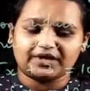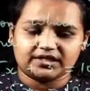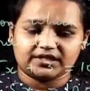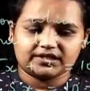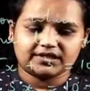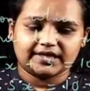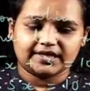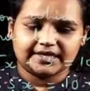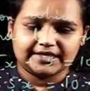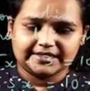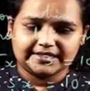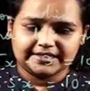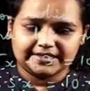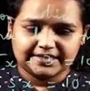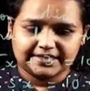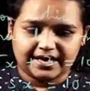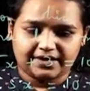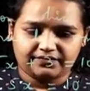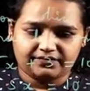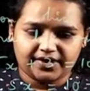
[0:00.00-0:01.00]
much?
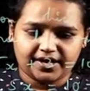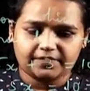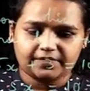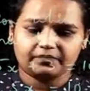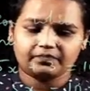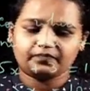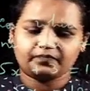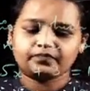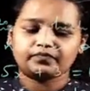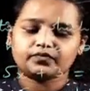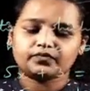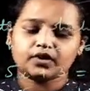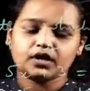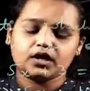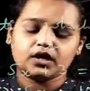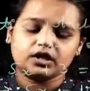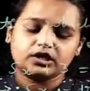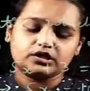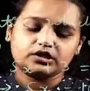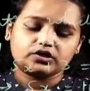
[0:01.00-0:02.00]
7.
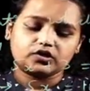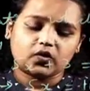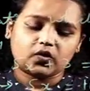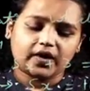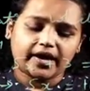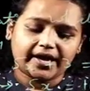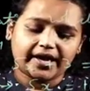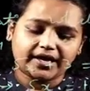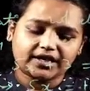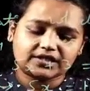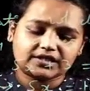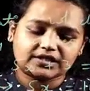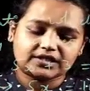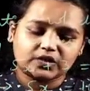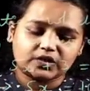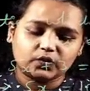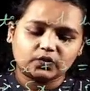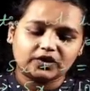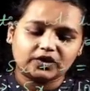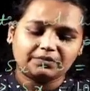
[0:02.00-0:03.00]
So,
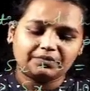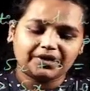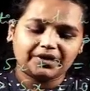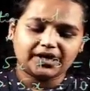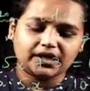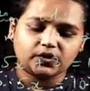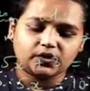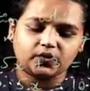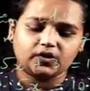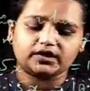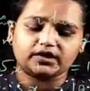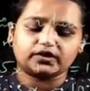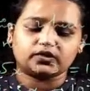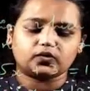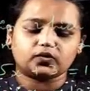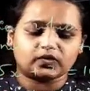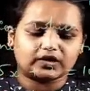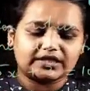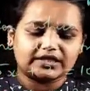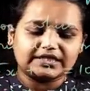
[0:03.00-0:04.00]
x will be equal to
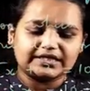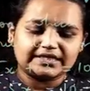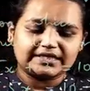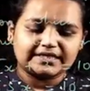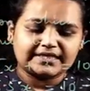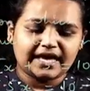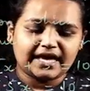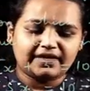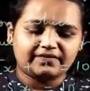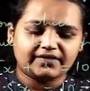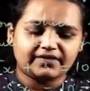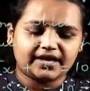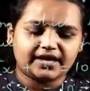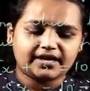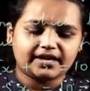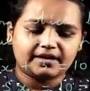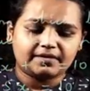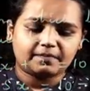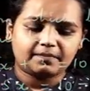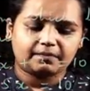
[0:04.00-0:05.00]
7
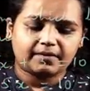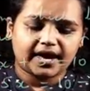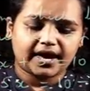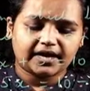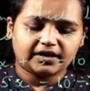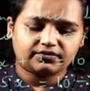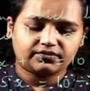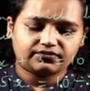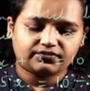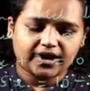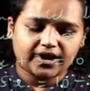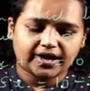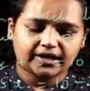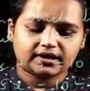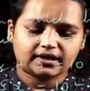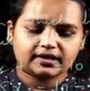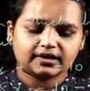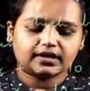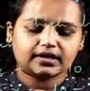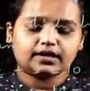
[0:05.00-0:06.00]
by 5.
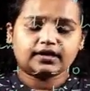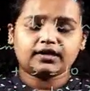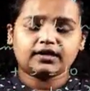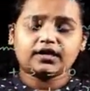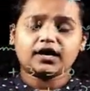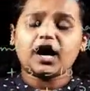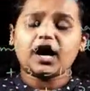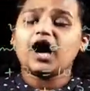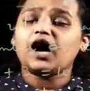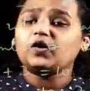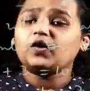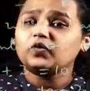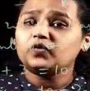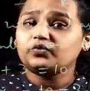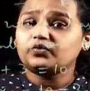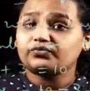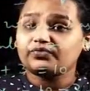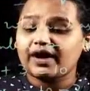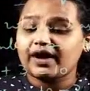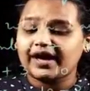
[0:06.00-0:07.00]
How
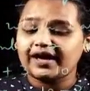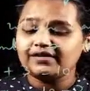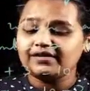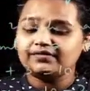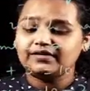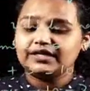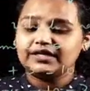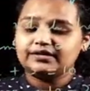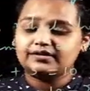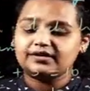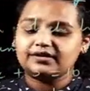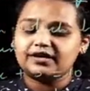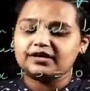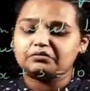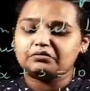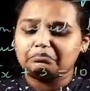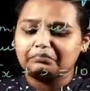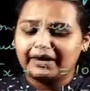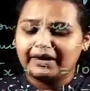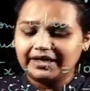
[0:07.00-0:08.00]
5? Here
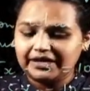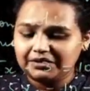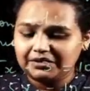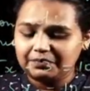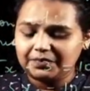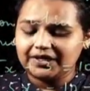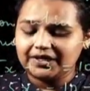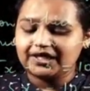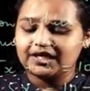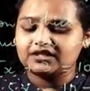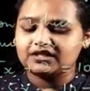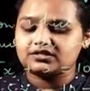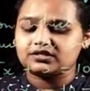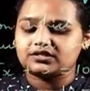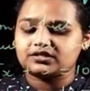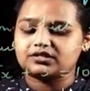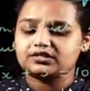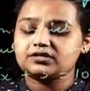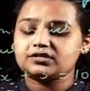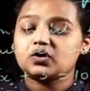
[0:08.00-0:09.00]

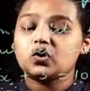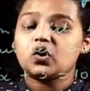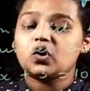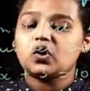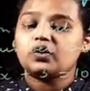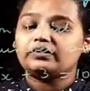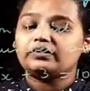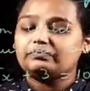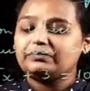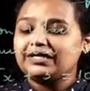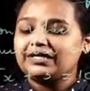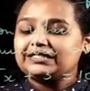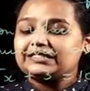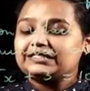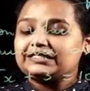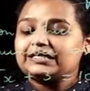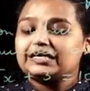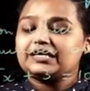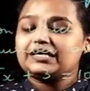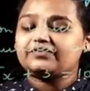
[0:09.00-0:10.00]
multiplication
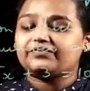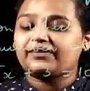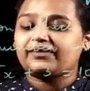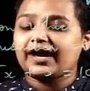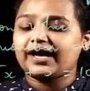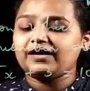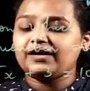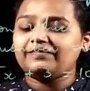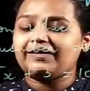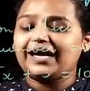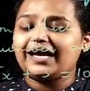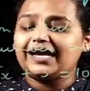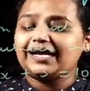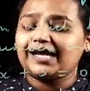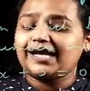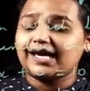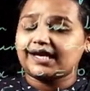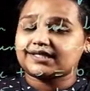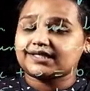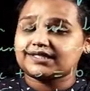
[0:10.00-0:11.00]
means 5 and
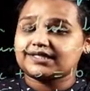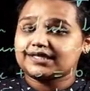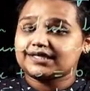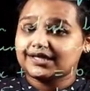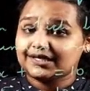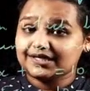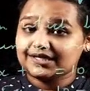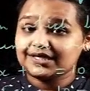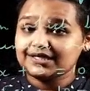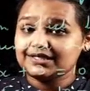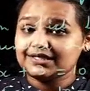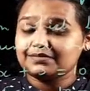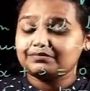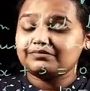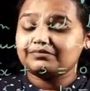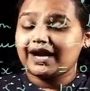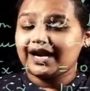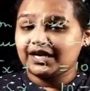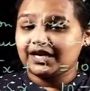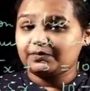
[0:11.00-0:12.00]
x, it is
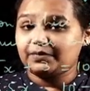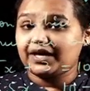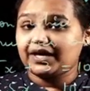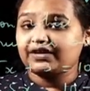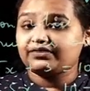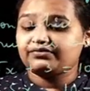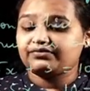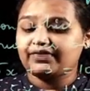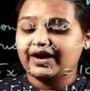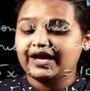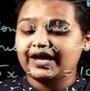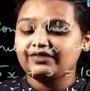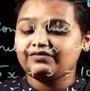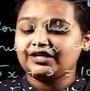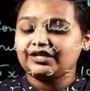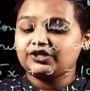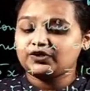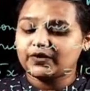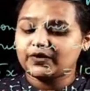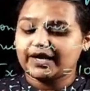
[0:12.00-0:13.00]
multiplying 5
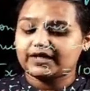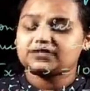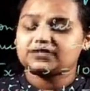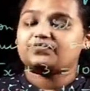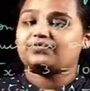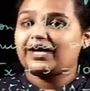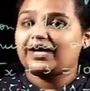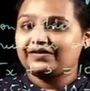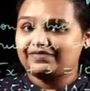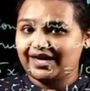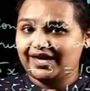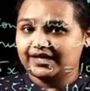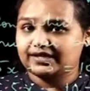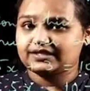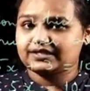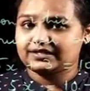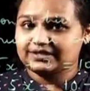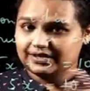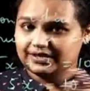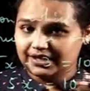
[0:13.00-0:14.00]
into x,
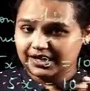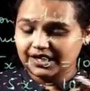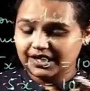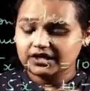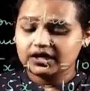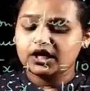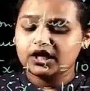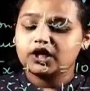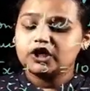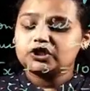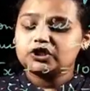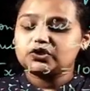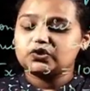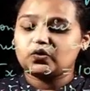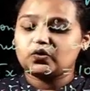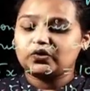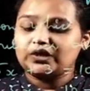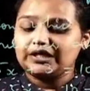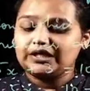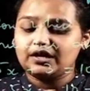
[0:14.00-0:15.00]
5x, correct?
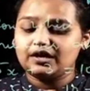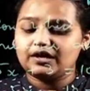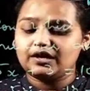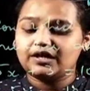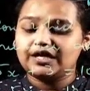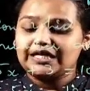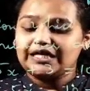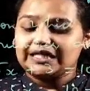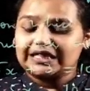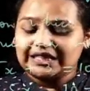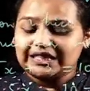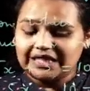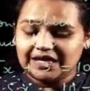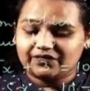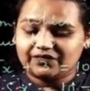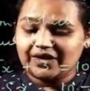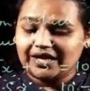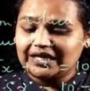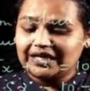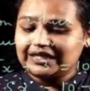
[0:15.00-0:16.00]
So, here
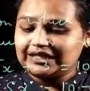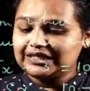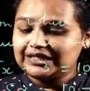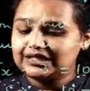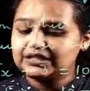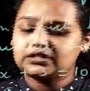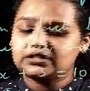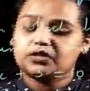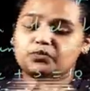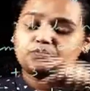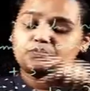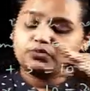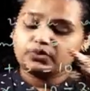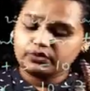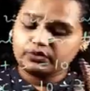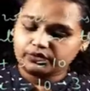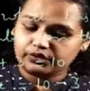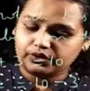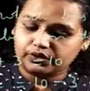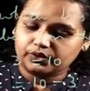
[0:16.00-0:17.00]
when it is
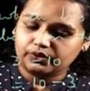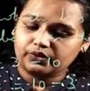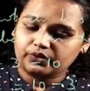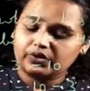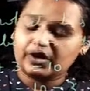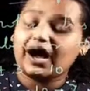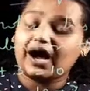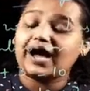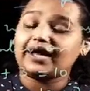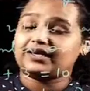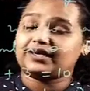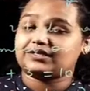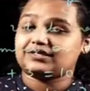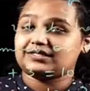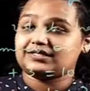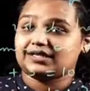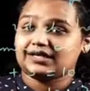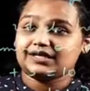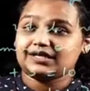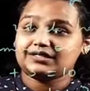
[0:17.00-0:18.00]
moved to
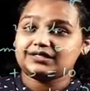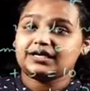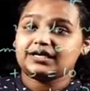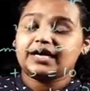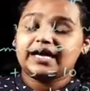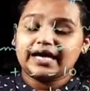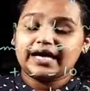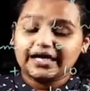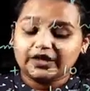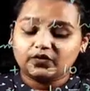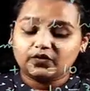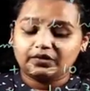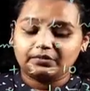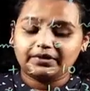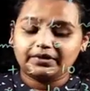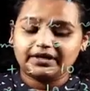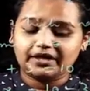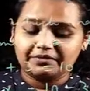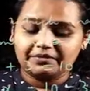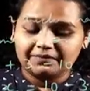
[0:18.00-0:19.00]
RHS, it will
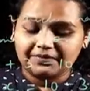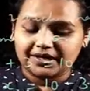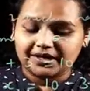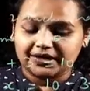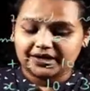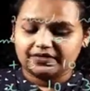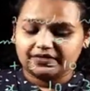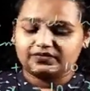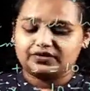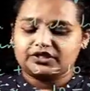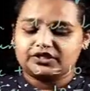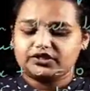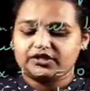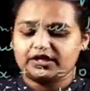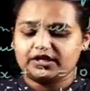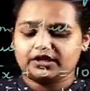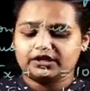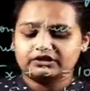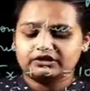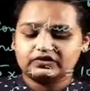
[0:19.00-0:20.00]
become
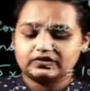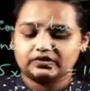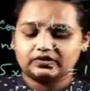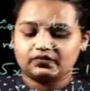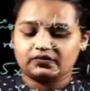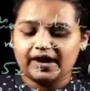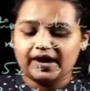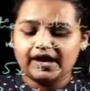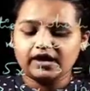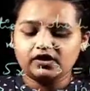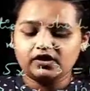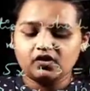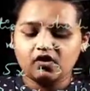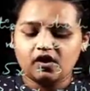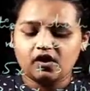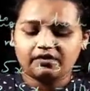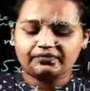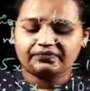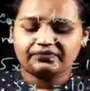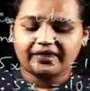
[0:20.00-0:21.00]
division. So, the value
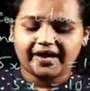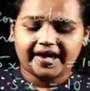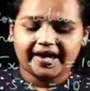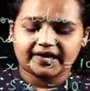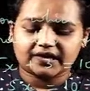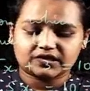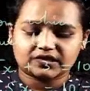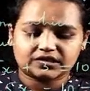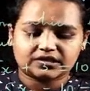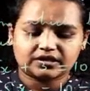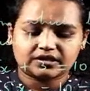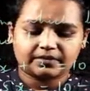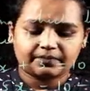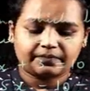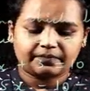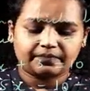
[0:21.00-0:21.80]
of x